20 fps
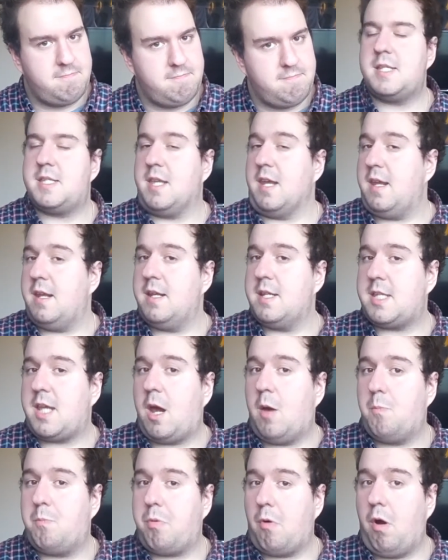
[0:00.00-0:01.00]
Seeing as
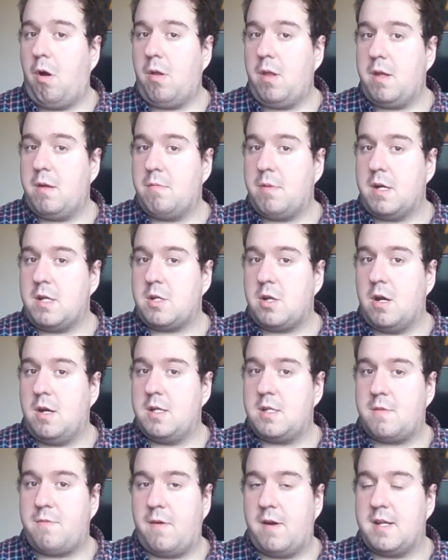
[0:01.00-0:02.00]
how Broly
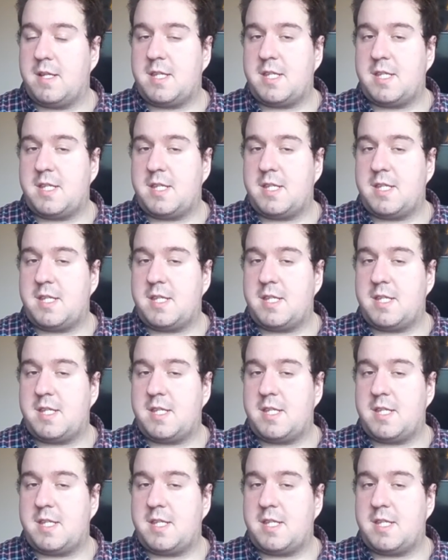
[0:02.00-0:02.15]
returns for a